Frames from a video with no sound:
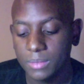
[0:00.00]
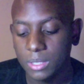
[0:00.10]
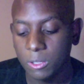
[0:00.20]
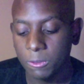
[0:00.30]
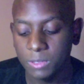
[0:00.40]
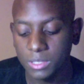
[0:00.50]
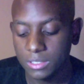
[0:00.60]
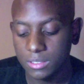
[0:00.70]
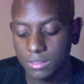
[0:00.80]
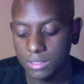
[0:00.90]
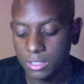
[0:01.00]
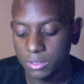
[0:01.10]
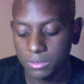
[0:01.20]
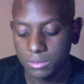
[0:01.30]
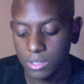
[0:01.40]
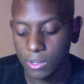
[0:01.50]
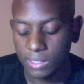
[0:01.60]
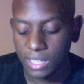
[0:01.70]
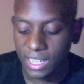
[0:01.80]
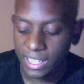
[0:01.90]
who have just
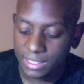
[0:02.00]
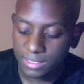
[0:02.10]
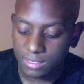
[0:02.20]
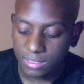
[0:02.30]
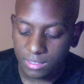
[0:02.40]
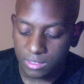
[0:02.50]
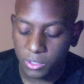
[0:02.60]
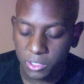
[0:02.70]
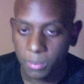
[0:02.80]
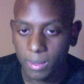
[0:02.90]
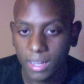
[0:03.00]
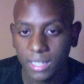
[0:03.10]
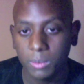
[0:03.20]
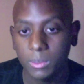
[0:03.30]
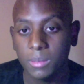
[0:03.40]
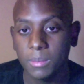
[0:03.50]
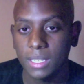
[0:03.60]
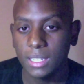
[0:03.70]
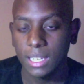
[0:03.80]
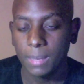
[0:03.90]
online corresponded with me
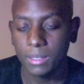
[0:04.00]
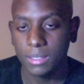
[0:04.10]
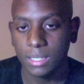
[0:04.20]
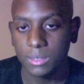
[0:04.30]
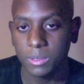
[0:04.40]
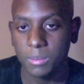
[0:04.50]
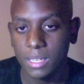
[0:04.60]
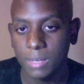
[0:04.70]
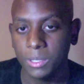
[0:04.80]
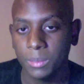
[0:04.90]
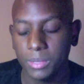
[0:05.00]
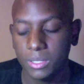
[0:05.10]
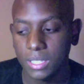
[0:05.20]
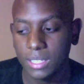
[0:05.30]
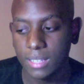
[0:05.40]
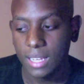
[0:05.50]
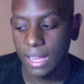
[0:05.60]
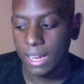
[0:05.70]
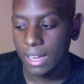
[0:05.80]
and kept in touch with me. I really appreciate that.